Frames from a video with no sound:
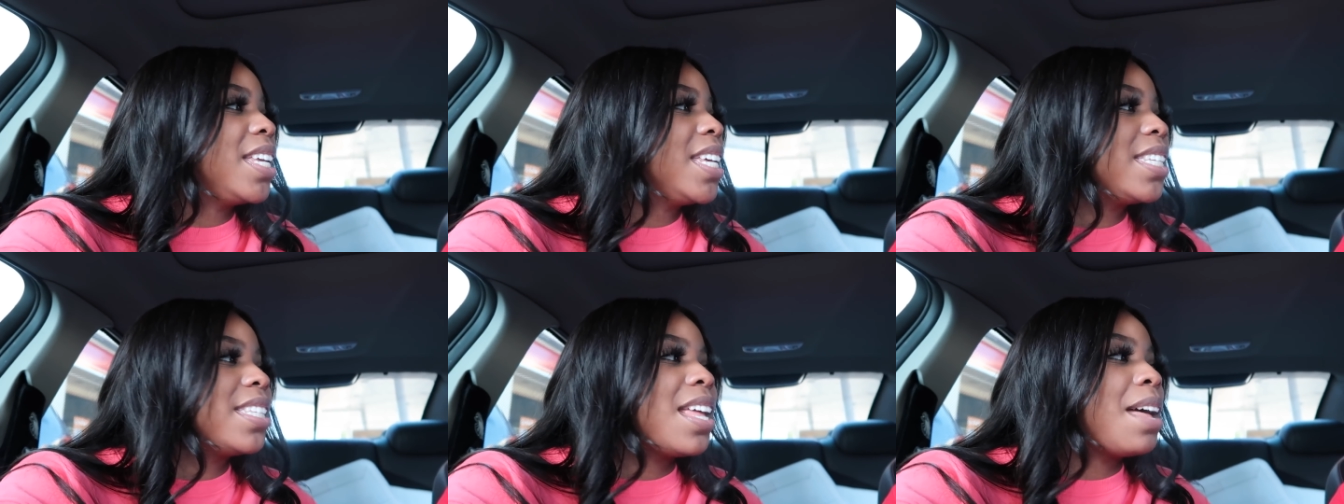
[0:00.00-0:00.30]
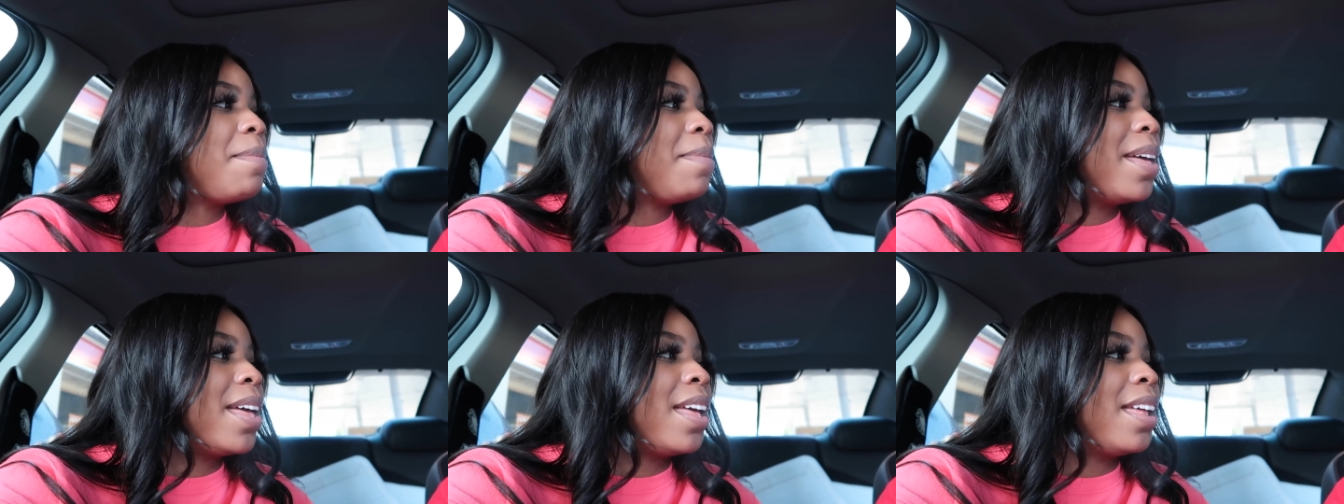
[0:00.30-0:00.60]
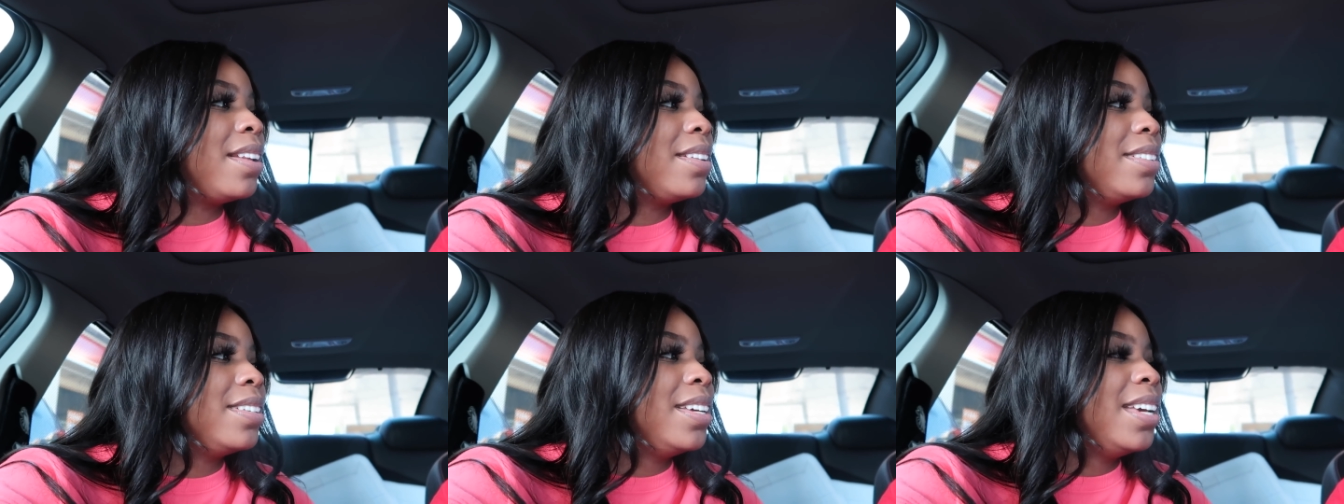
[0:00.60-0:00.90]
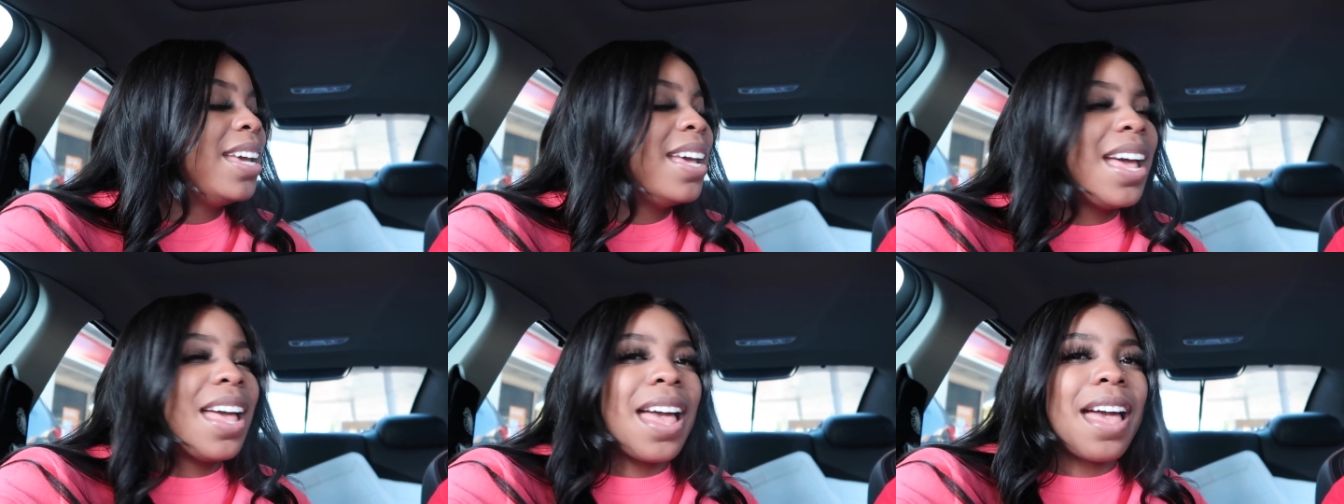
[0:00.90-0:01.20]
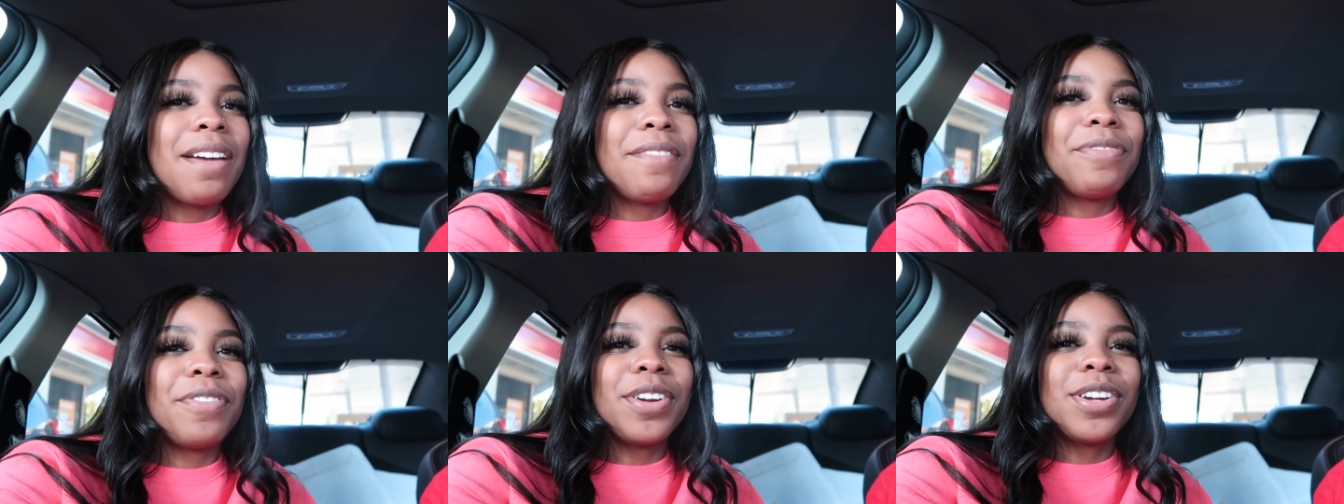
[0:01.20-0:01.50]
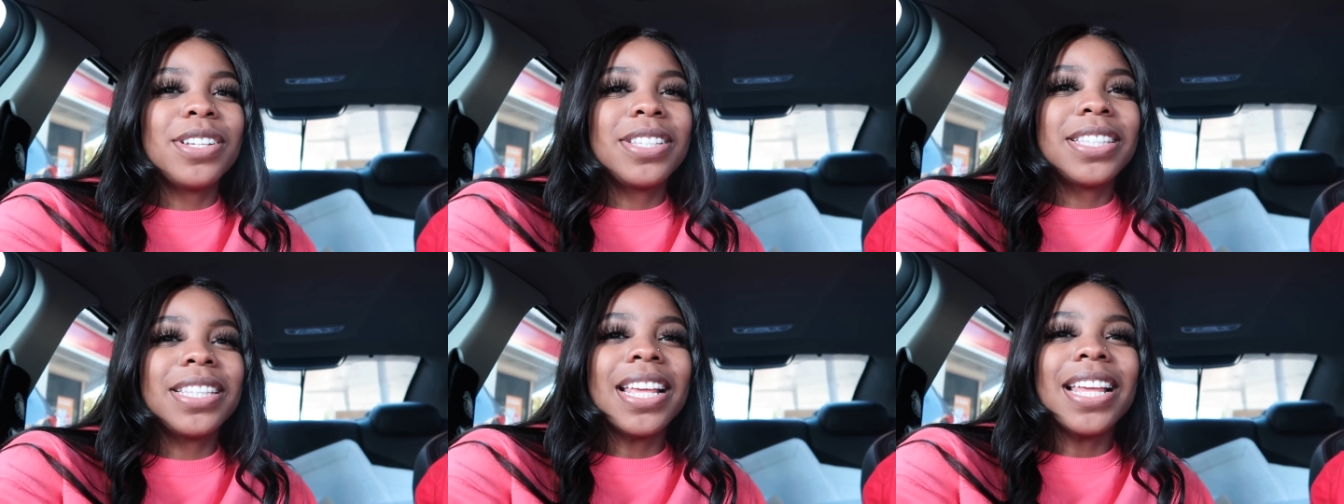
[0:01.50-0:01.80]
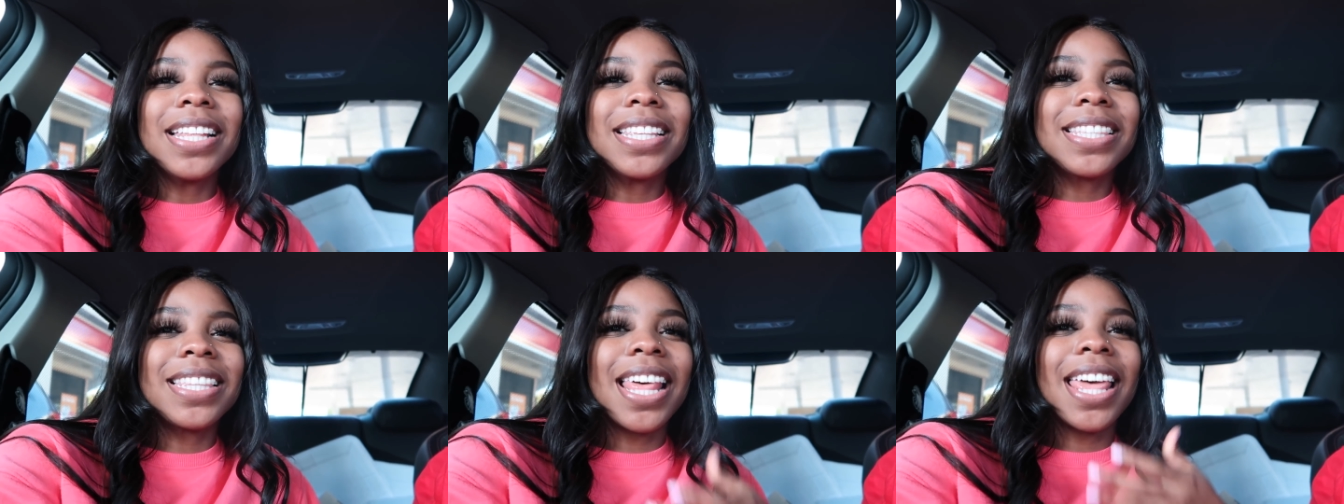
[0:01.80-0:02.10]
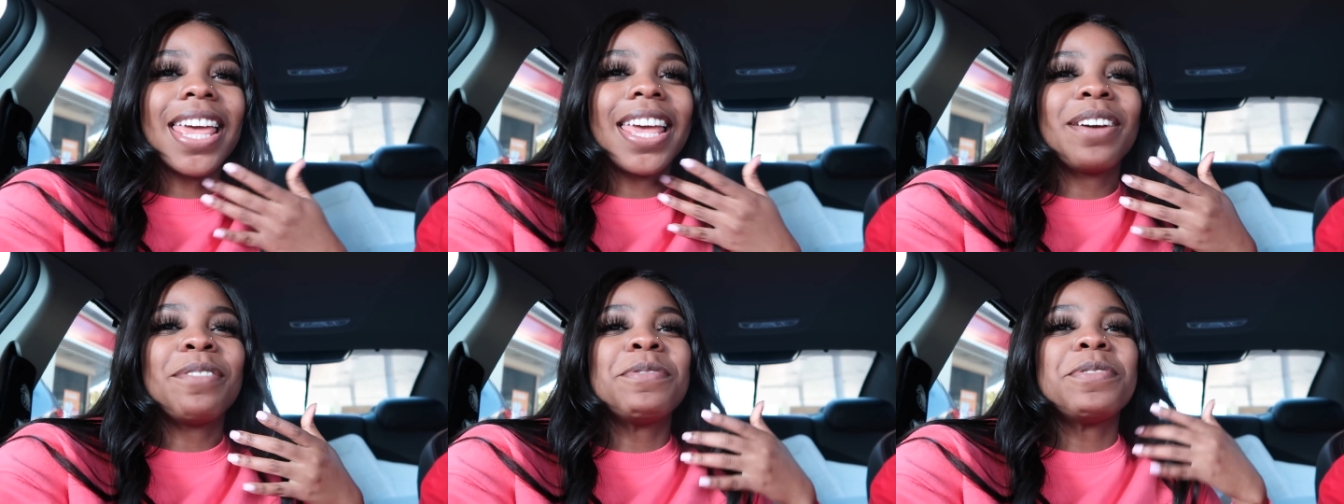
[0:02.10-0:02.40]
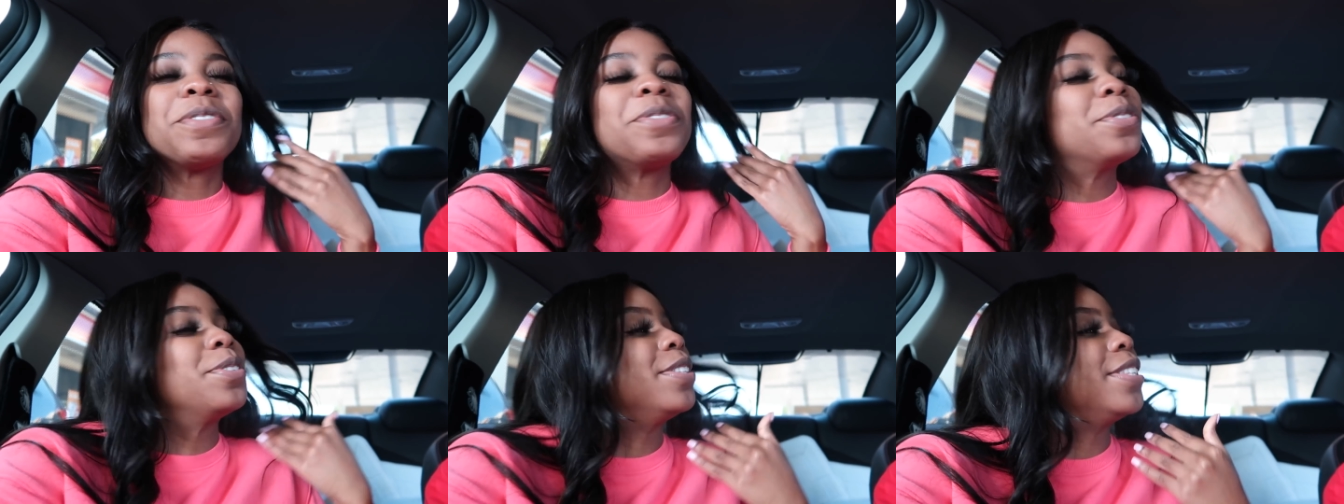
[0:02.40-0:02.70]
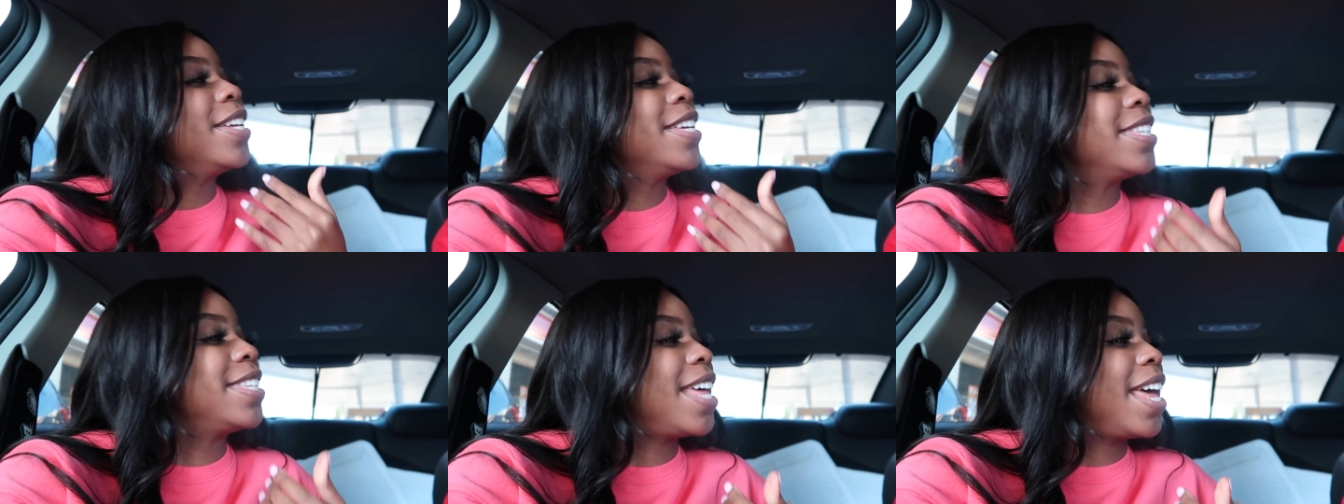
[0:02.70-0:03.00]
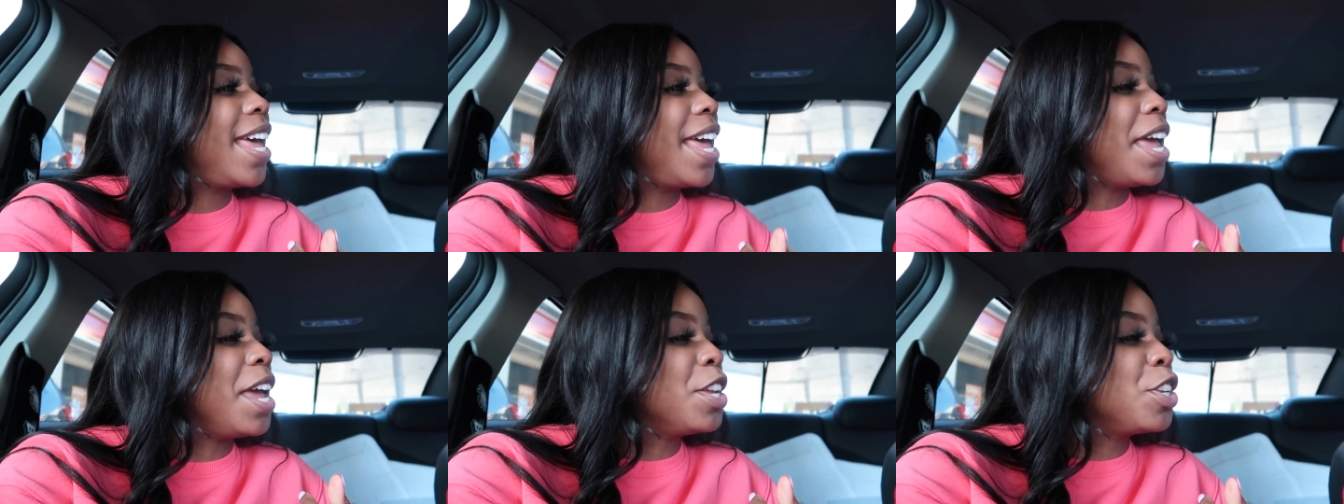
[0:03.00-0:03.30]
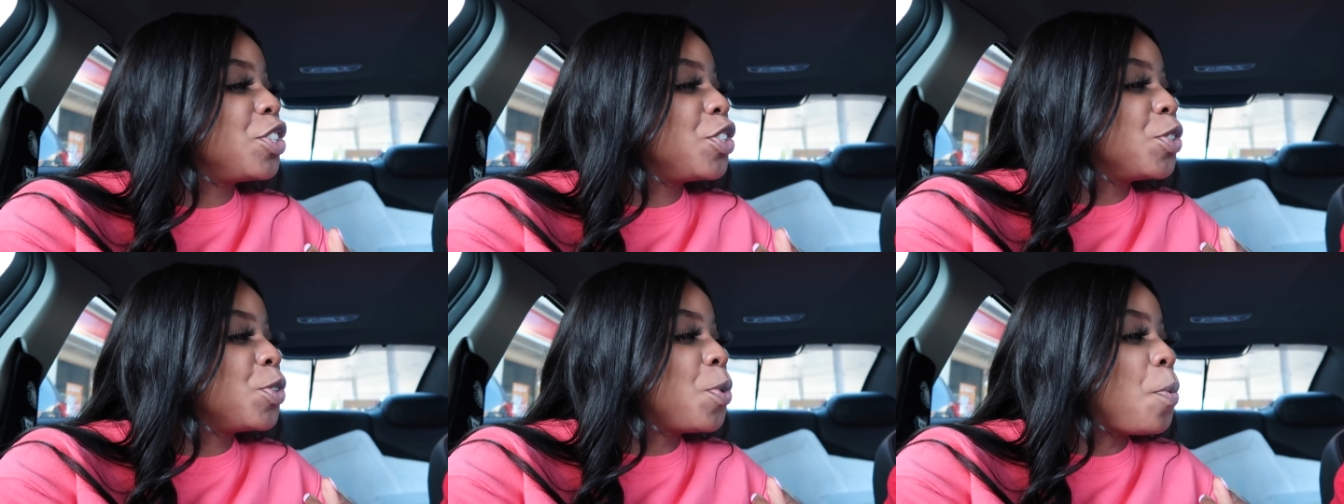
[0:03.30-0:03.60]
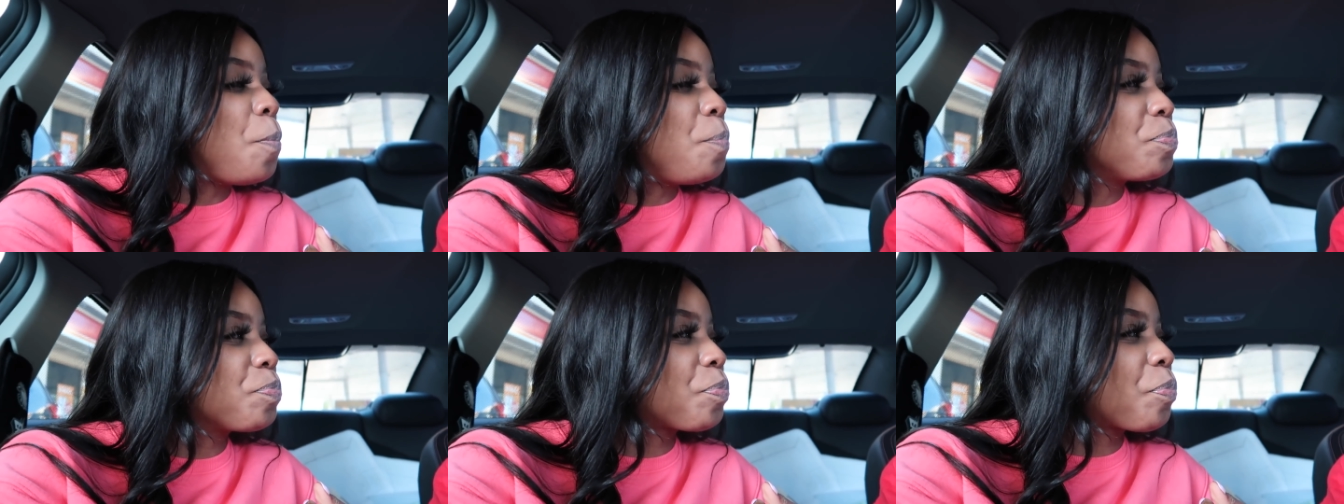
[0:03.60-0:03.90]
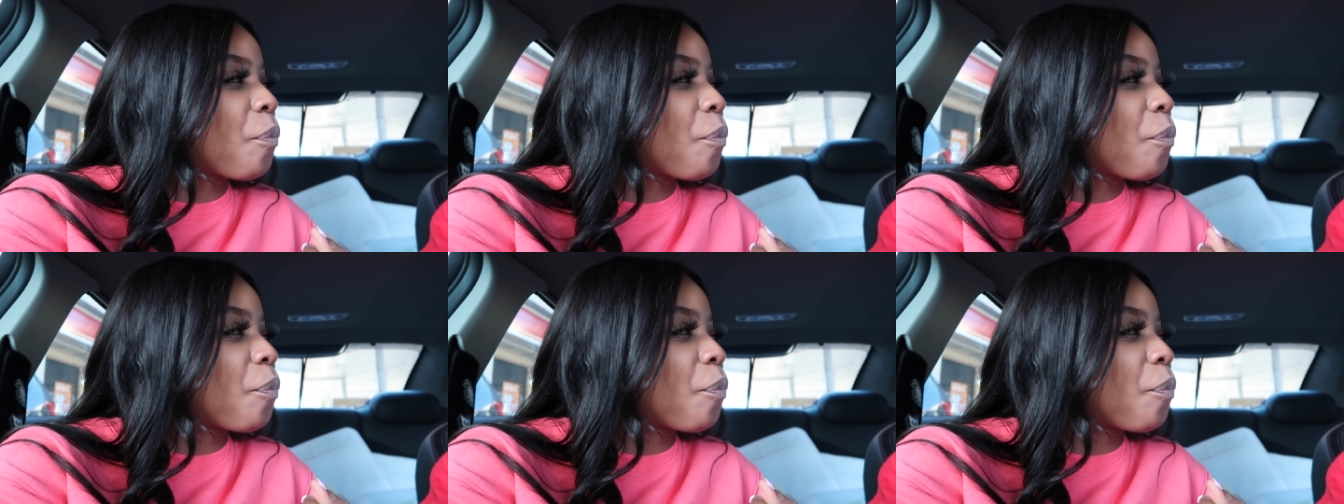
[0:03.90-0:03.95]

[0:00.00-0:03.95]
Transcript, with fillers: It's not bad. At first, it's like one of those things that hit you.